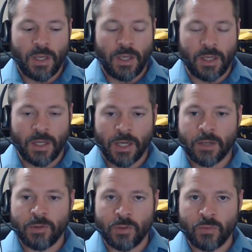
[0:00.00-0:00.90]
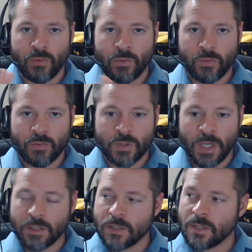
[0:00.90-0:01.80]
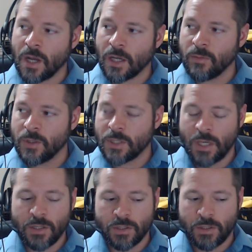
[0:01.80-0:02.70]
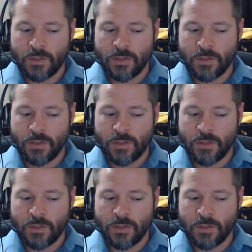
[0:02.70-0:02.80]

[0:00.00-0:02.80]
And Eichmann checked his documentation